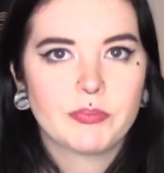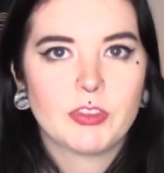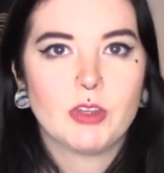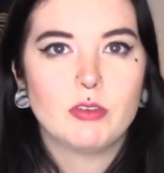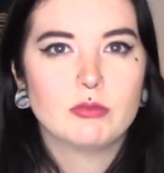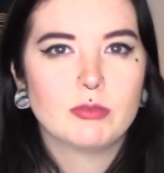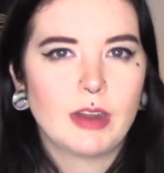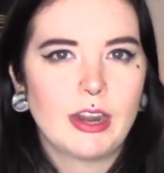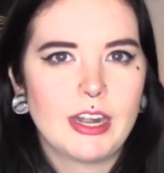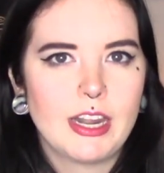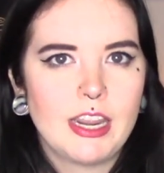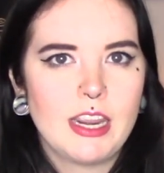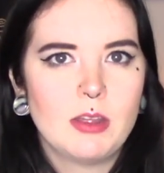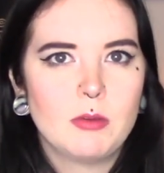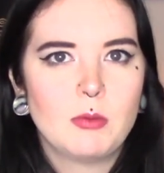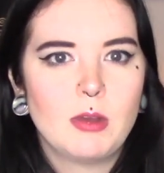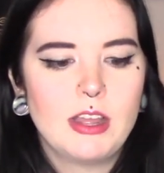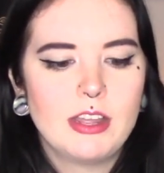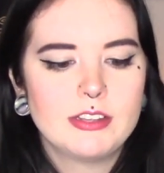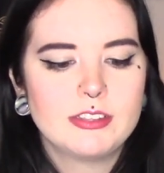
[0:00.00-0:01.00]
runny it
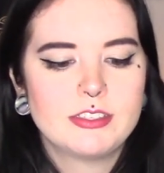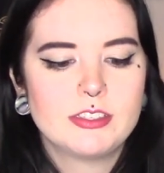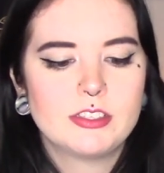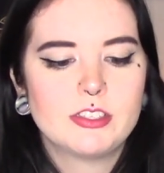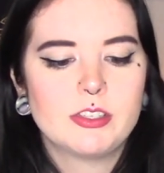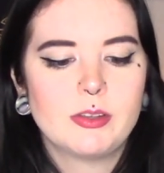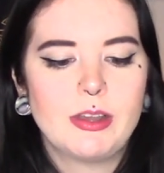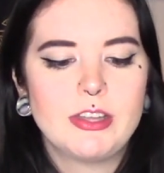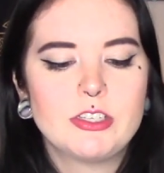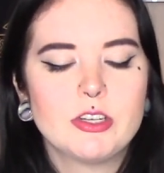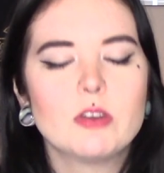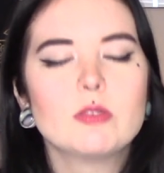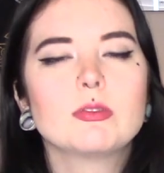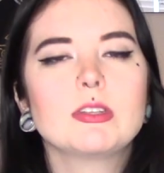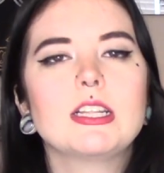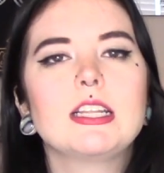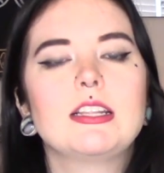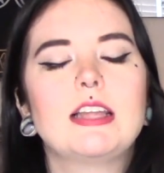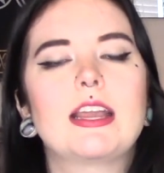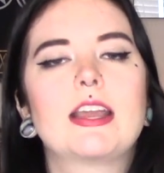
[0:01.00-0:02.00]
was. So I don't
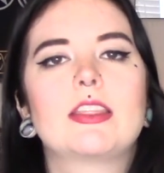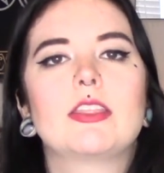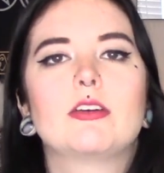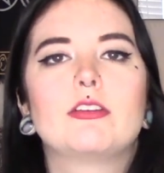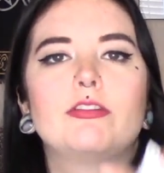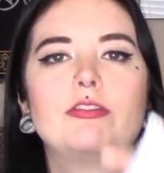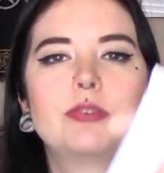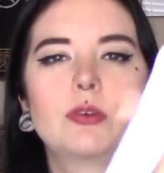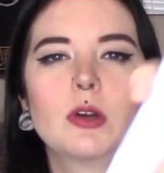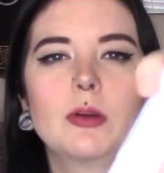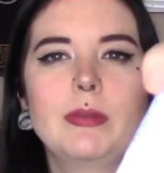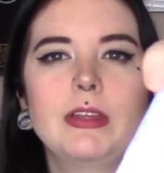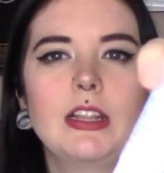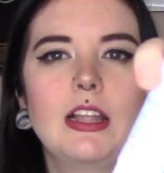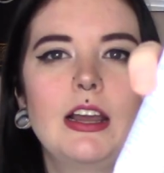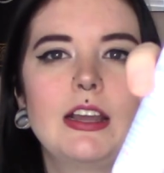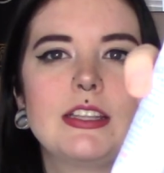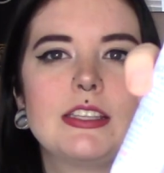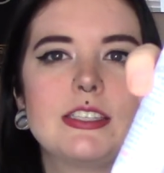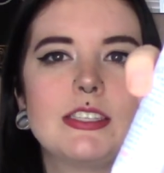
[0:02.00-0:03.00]
really like the
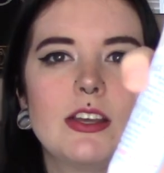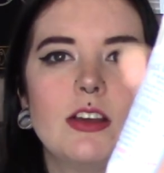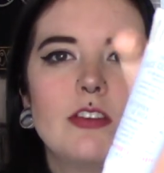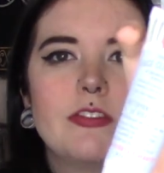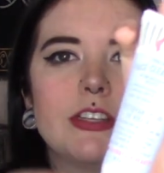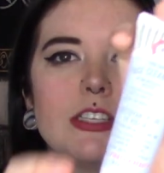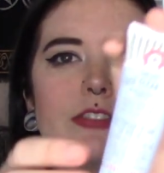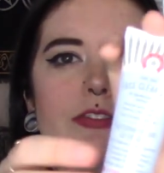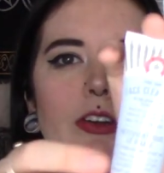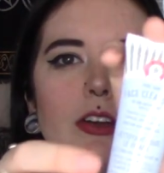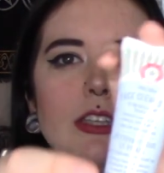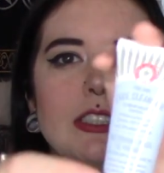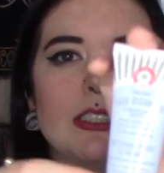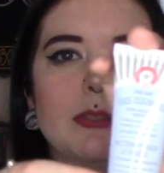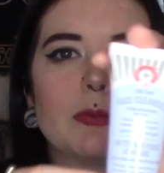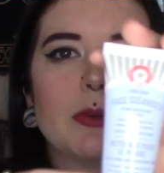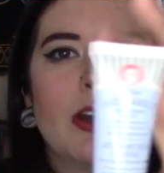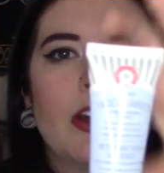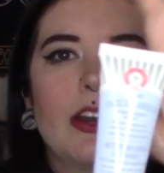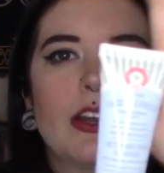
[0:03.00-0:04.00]
formula itself as far as the
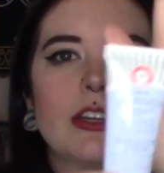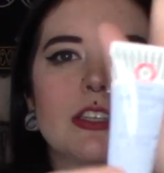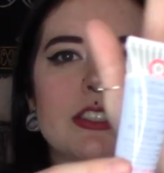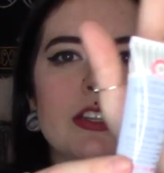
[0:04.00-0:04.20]
product.